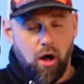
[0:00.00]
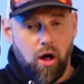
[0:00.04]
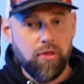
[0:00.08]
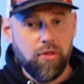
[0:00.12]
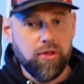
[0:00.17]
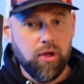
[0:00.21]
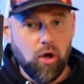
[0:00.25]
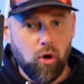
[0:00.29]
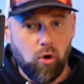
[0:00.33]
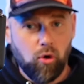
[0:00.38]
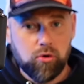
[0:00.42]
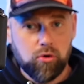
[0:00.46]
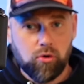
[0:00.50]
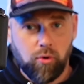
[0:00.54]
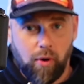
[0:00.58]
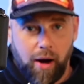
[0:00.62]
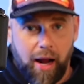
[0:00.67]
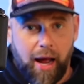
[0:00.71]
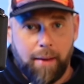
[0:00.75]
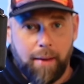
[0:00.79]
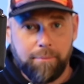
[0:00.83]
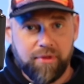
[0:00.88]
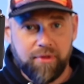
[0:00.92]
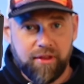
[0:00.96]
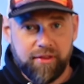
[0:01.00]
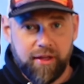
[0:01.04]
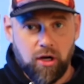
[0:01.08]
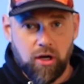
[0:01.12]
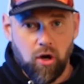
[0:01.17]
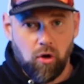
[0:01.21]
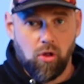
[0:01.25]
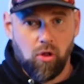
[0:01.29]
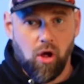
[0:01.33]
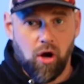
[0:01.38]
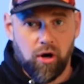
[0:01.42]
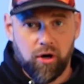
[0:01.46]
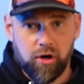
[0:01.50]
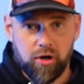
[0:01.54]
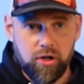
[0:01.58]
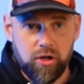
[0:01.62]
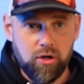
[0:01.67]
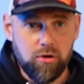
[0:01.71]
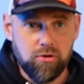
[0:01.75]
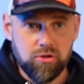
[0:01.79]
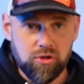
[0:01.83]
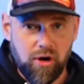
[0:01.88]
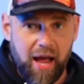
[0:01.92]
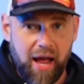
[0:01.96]
the old crap that they no longer
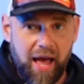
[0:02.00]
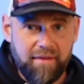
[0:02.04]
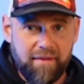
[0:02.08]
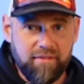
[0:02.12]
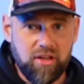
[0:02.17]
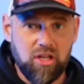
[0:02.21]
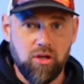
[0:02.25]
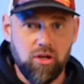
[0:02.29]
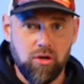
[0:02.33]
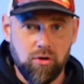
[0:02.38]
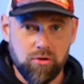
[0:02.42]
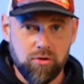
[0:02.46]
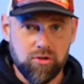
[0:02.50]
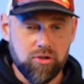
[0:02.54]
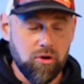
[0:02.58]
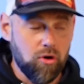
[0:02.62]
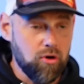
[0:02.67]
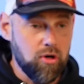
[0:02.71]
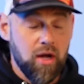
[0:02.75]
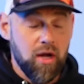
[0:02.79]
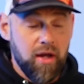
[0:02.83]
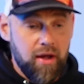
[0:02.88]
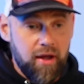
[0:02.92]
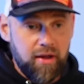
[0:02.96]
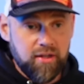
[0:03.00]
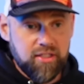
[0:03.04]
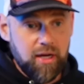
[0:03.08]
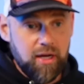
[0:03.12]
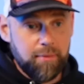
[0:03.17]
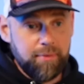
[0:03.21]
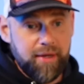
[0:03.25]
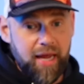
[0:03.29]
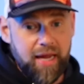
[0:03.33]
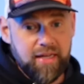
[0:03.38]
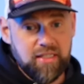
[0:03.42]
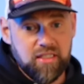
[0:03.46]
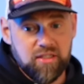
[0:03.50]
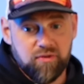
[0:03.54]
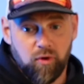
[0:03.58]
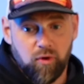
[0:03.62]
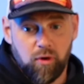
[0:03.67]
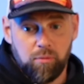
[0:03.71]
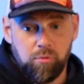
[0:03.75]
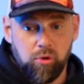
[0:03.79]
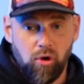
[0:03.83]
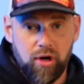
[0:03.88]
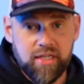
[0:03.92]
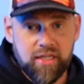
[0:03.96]
use or haven't used, or in some cases for
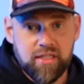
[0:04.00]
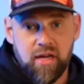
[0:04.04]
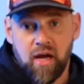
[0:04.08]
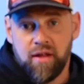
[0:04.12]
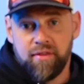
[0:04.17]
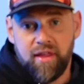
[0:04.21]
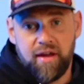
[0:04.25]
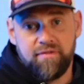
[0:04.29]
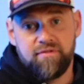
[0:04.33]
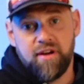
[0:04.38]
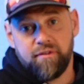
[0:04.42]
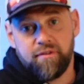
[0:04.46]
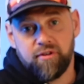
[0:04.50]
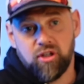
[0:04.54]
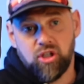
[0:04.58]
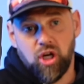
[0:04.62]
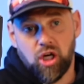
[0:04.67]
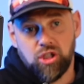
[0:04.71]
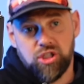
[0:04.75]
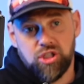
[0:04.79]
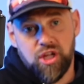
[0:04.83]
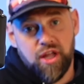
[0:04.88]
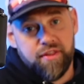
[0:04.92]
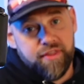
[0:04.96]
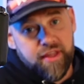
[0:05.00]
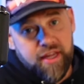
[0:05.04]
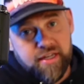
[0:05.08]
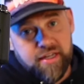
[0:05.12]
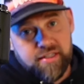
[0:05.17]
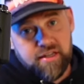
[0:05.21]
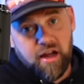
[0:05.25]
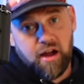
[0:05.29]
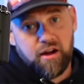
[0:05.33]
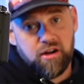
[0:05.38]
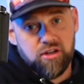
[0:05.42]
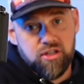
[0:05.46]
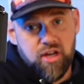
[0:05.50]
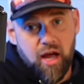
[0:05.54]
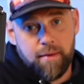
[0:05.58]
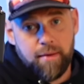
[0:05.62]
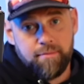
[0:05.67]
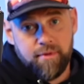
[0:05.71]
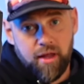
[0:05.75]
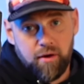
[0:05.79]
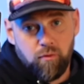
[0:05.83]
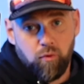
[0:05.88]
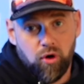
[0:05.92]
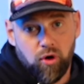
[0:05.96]
employees, they've never touched it the entire time
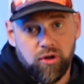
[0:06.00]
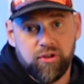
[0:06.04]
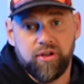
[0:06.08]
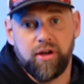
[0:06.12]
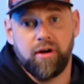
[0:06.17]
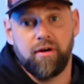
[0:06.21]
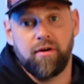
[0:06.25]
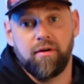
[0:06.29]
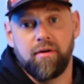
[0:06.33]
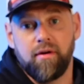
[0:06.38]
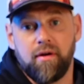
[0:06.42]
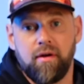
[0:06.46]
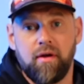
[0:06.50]
they've worked here.